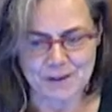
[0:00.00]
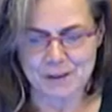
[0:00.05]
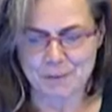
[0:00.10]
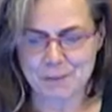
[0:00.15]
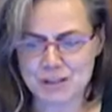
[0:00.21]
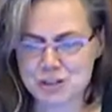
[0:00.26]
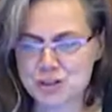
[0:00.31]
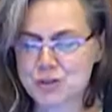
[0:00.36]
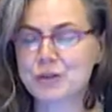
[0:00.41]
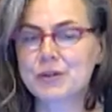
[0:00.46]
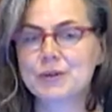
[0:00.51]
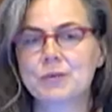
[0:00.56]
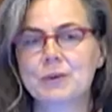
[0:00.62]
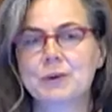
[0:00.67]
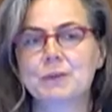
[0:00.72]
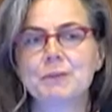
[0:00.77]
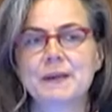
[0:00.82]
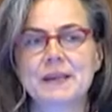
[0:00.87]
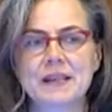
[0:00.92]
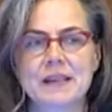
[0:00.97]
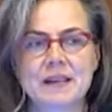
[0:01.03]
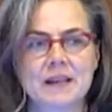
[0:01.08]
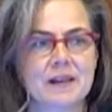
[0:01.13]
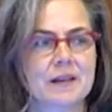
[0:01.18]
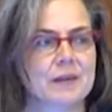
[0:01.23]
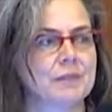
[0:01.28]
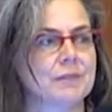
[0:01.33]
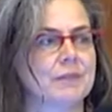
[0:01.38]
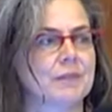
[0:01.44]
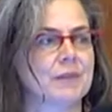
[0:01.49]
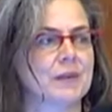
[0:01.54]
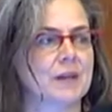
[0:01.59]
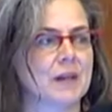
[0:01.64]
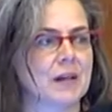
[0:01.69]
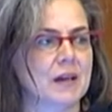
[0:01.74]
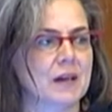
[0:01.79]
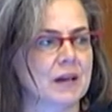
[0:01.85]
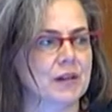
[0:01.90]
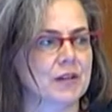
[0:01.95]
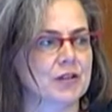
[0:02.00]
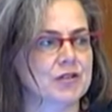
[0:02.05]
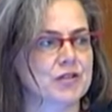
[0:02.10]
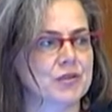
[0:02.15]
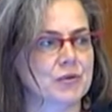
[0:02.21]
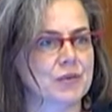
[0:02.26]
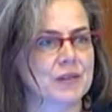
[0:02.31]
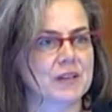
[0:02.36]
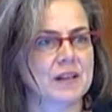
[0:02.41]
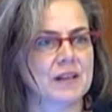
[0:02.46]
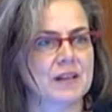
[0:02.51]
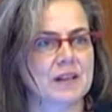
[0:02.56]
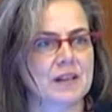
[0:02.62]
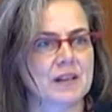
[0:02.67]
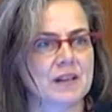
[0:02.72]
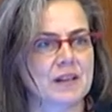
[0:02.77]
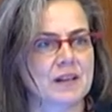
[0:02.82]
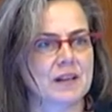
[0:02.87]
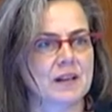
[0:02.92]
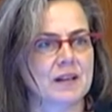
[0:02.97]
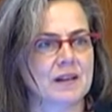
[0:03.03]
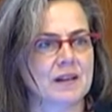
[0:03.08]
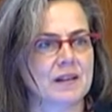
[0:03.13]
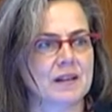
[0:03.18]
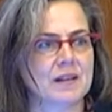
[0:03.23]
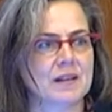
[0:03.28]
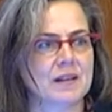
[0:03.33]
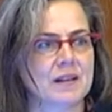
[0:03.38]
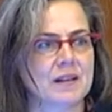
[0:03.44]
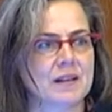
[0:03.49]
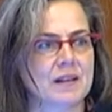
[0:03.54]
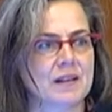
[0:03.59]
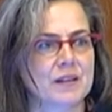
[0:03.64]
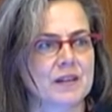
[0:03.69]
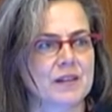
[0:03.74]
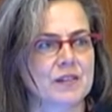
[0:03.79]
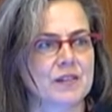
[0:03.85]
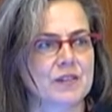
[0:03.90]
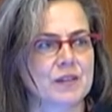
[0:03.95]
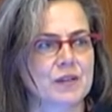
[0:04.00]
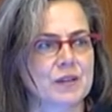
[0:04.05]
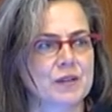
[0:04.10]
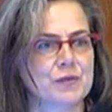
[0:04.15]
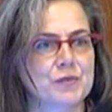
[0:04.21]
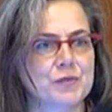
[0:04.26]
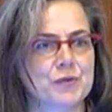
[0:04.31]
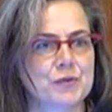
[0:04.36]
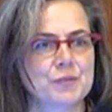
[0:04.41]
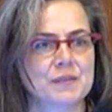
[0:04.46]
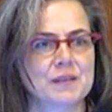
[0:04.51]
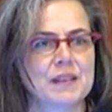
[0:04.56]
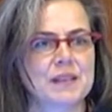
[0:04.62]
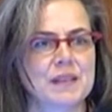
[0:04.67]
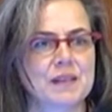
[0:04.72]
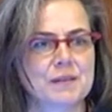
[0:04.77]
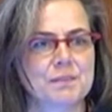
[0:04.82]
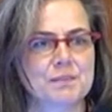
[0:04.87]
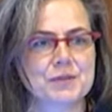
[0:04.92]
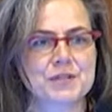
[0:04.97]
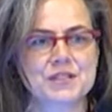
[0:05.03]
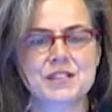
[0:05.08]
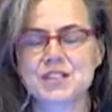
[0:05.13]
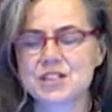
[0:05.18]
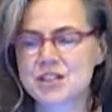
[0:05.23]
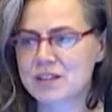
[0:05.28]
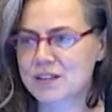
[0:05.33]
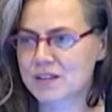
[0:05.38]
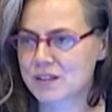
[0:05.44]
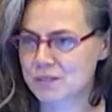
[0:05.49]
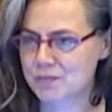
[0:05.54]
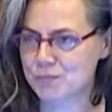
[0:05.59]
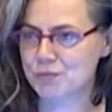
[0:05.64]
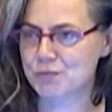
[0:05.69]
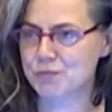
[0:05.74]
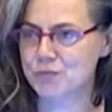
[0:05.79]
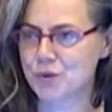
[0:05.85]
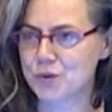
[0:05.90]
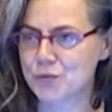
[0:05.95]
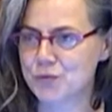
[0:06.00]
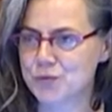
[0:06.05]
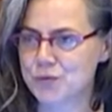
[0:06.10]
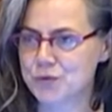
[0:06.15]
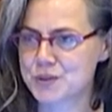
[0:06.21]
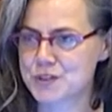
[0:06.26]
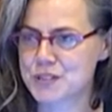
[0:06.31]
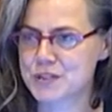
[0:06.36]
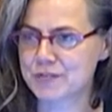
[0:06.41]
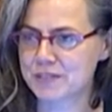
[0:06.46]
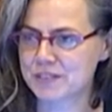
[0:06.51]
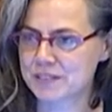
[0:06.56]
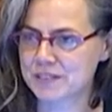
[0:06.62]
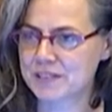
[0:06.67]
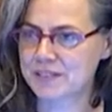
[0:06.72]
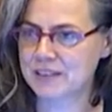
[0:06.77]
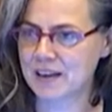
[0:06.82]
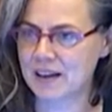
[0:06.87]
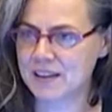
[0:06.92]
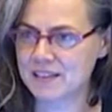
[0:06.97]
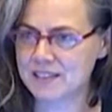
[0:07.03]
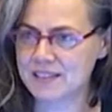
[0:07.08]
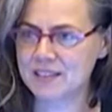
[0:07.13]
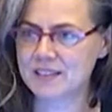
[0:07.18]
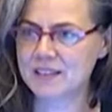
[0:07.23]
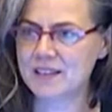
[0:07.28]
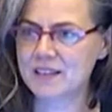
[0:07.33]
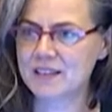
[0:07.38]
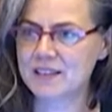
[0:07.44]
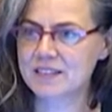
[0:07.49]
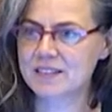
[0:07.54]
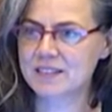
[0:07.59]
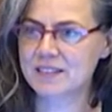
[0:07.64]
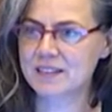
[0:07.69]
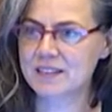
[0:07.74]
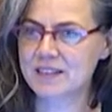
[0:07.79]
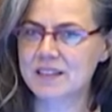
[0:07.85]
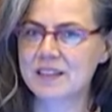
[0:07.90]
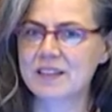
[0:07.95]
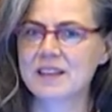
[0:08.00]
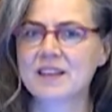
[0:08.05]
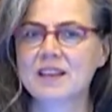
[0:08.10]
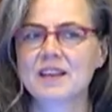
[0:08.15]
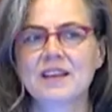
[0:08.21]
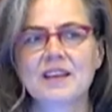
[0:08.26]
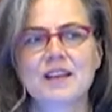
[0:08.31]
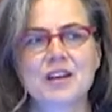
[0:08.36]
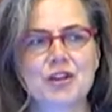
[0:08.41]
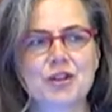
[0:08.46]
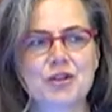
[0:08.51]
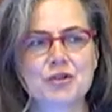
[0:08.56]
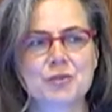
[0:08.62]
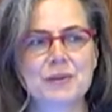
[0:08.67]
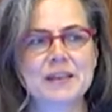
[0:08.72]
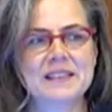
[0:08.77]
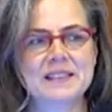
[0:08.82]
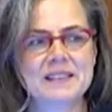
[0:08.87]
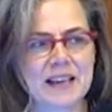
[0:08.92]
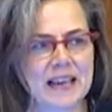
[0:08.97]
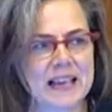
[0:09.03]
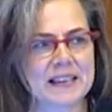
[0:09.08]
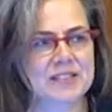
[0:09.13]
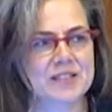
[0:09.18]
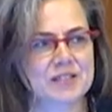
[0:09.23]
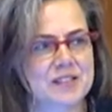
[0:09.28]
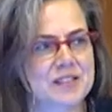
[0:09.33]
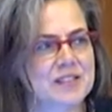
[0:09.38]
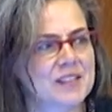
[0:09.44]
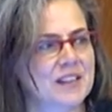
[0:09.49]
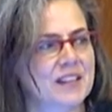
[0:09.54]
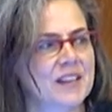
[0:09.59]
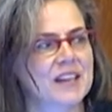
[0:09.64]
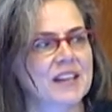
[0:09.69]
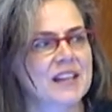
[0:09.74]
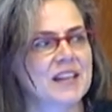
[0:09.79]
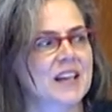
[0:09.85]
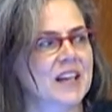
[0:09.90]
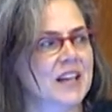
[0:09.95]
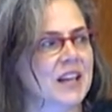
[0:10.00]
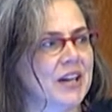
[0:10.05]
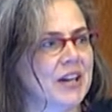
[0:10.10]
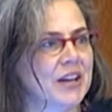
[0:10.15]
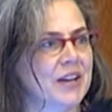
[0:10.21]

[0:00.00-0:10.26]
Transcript: My story will be um, a story uh, starting from the uh, position of civil society, let's say, concrete actor, uh,